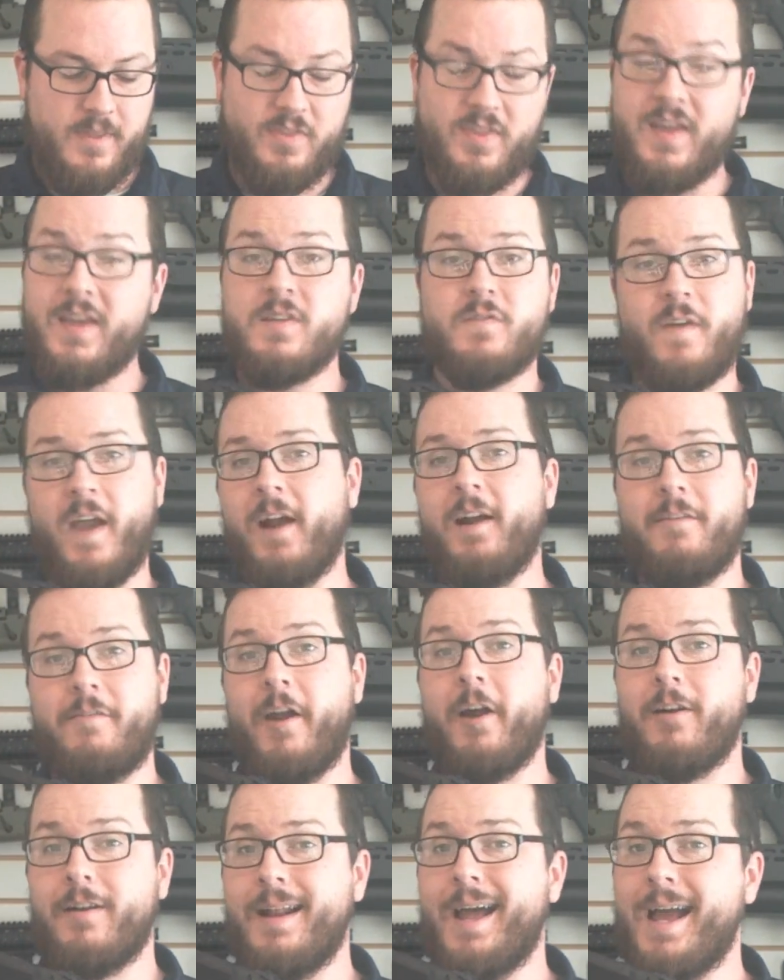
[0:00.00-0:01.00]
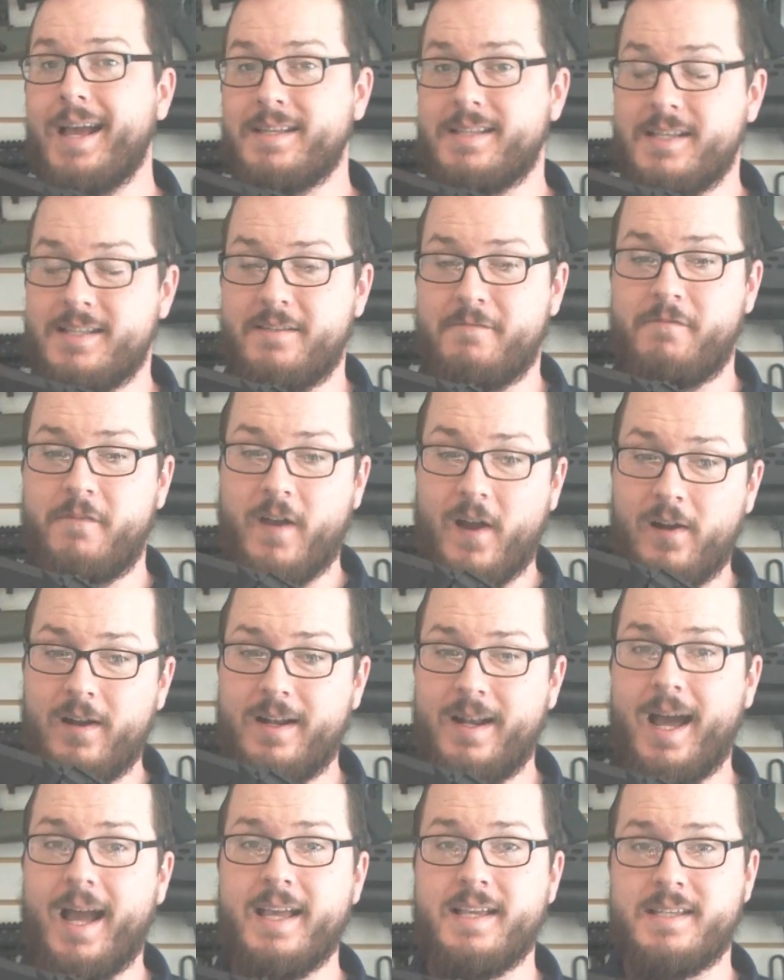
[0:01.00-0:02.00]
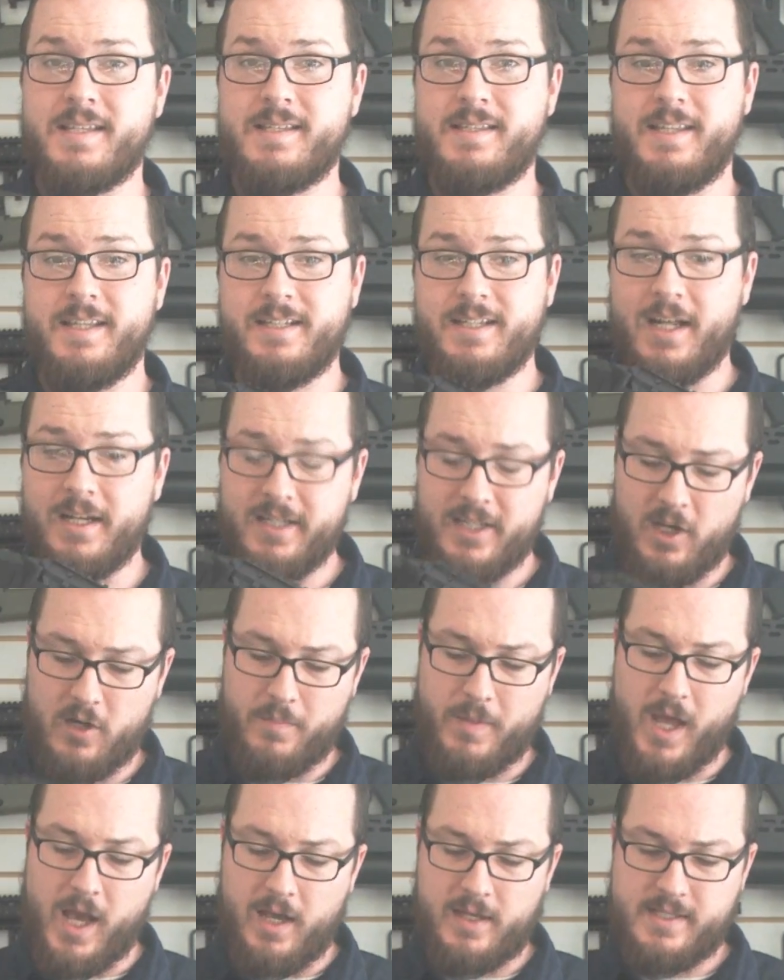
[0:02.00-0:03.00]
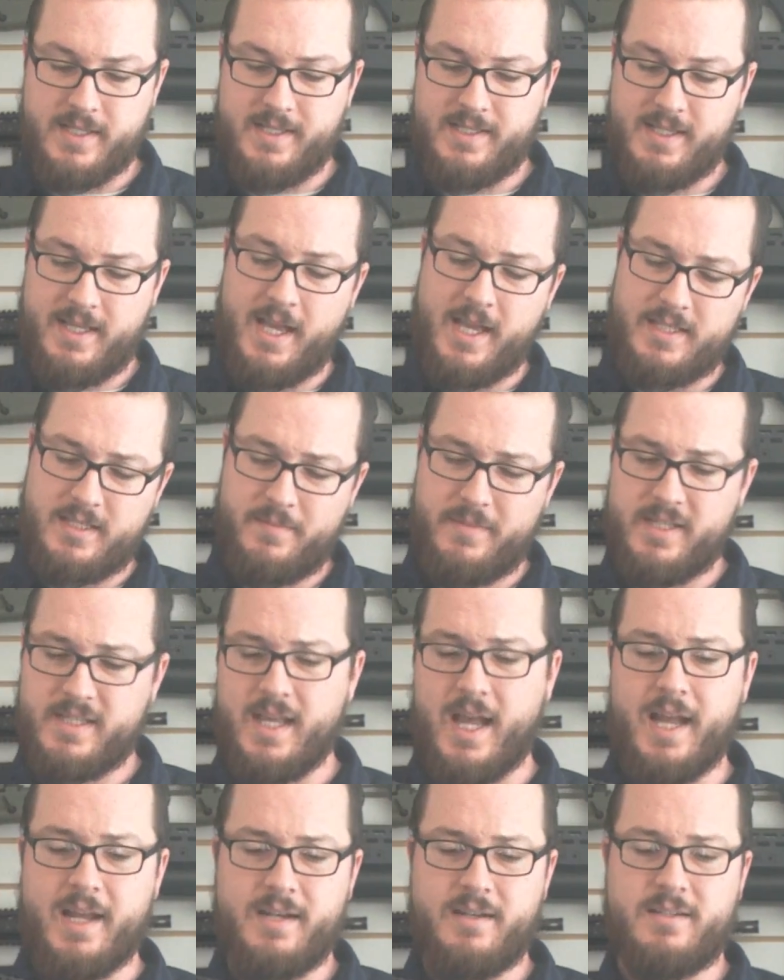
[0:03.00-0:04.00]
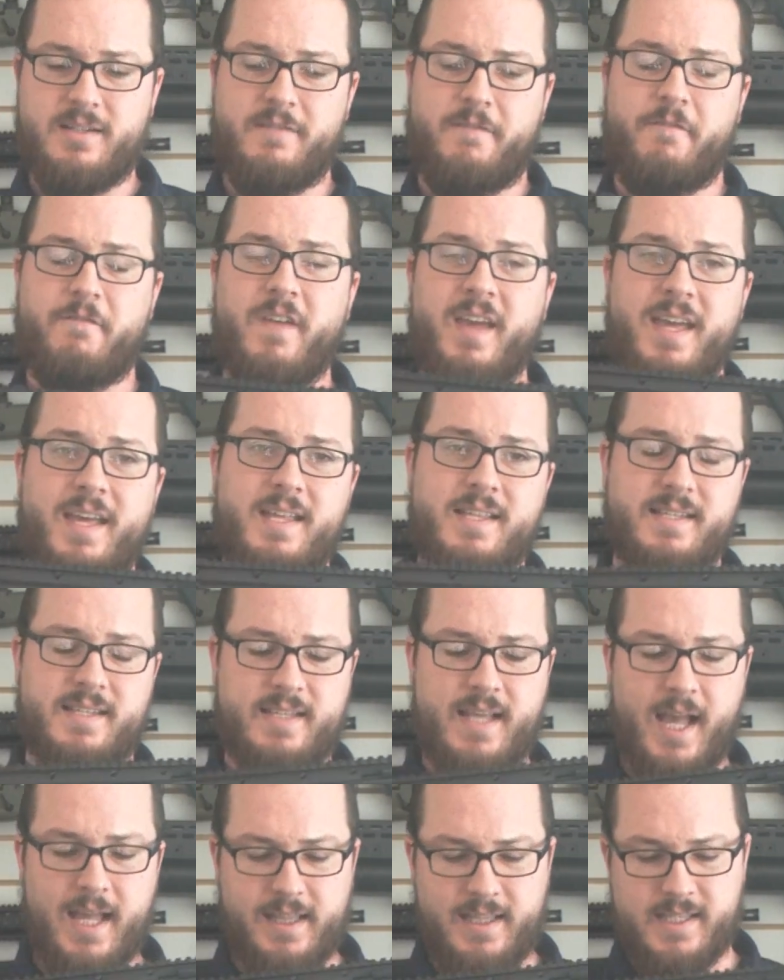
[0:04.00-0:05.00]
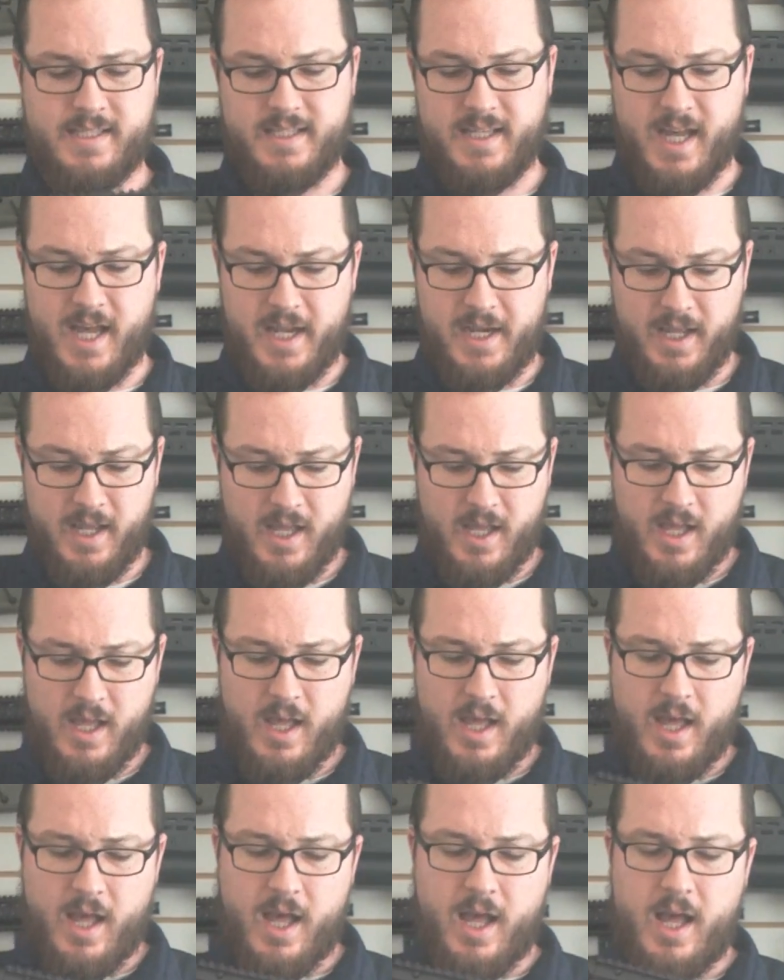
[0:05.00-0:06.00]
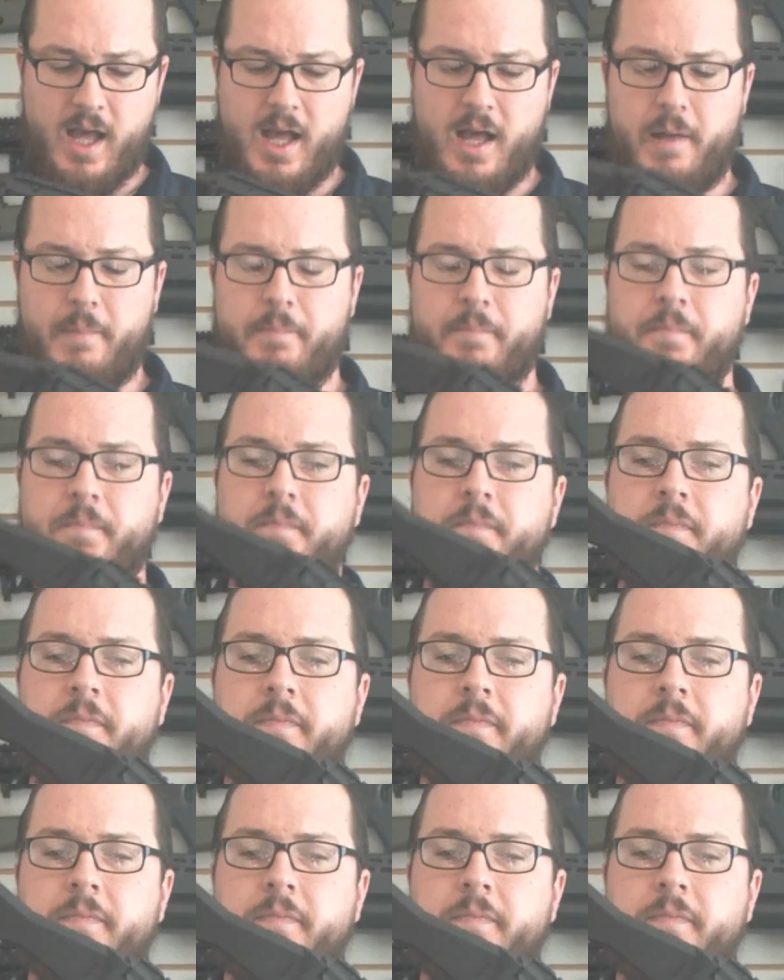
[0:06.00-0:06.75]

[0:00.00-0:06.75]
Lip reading: The thing is very, very nice. It's a very nicely done gearbox, and it's a custom design to fit inside this gun. But